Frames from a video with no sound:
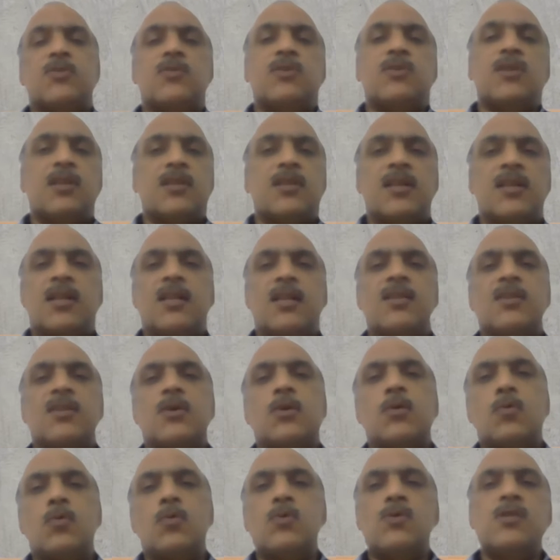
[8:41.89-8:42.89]
On the other hand, the
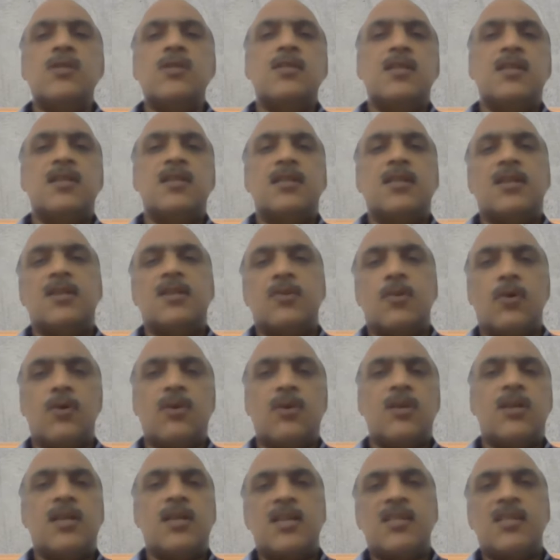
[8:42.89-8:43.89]
older and
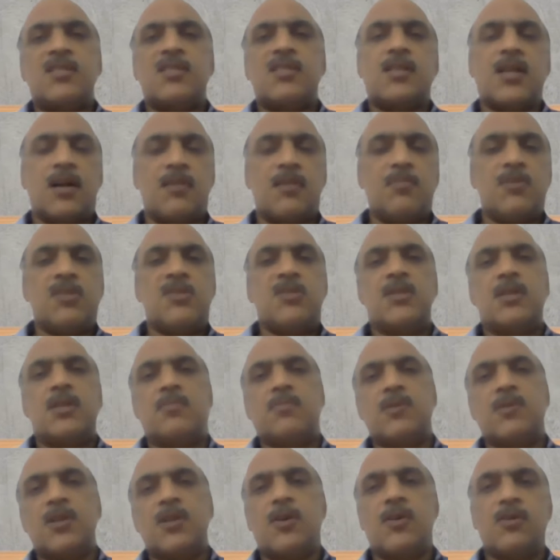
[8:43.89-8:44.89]
already established
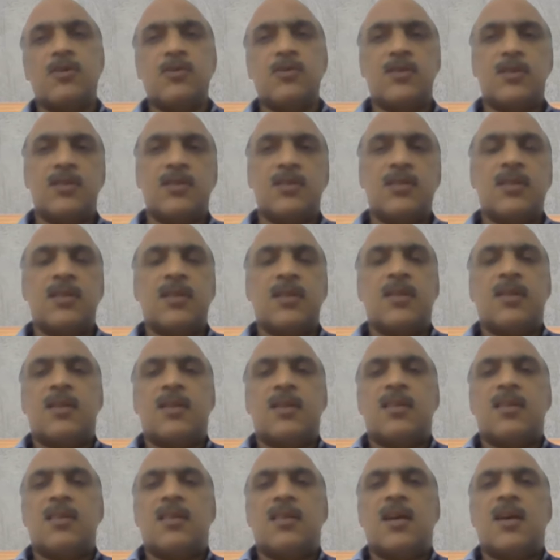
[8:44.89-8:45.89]
dermatologists,
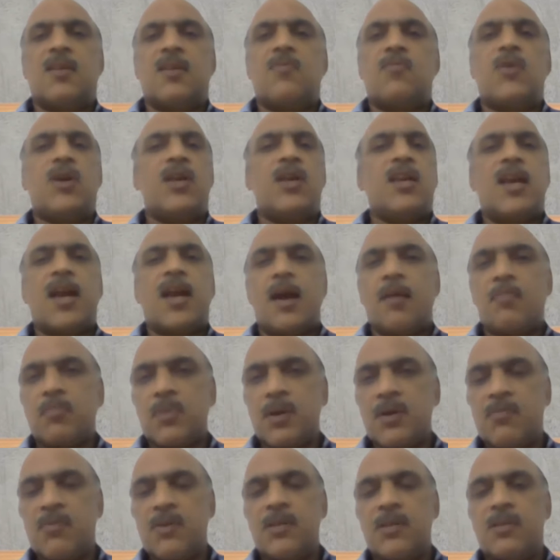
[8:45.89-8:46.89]
they are very
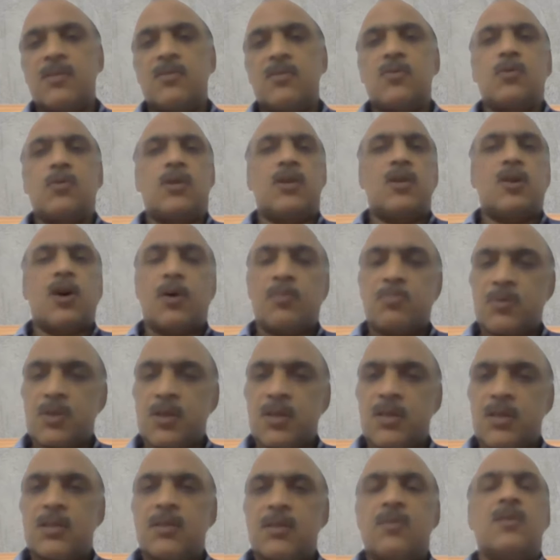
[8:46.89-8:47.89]
happy with to adopt
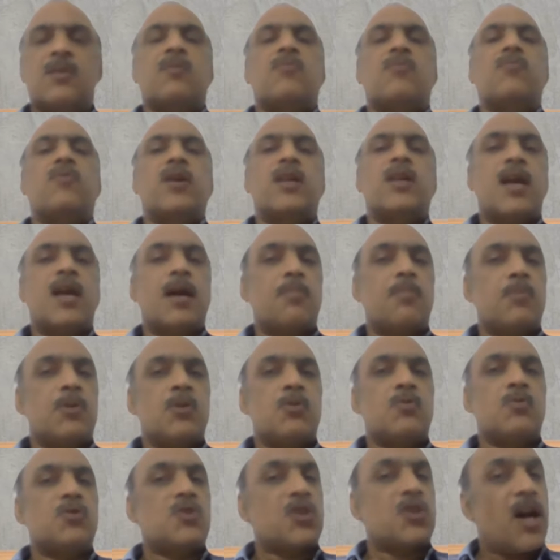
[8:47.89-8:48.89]
it, very happy
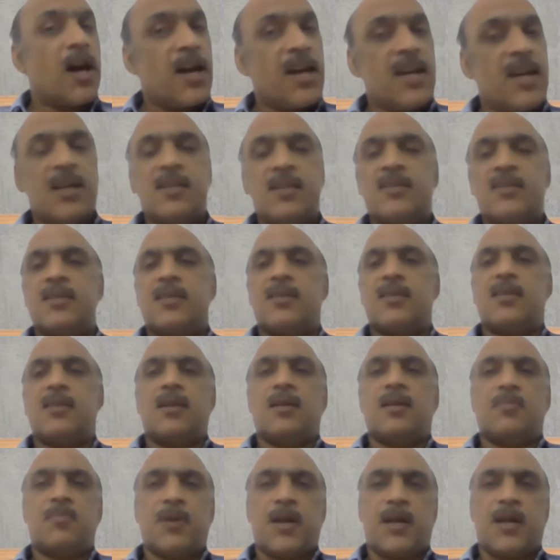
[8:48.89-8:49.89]
to try it in
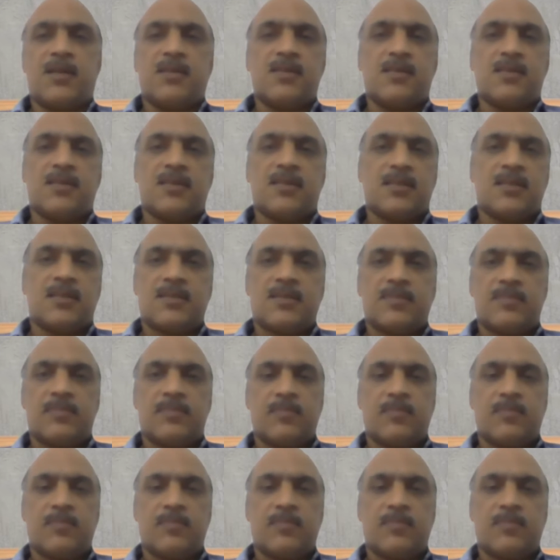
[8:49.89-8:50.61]
their practice.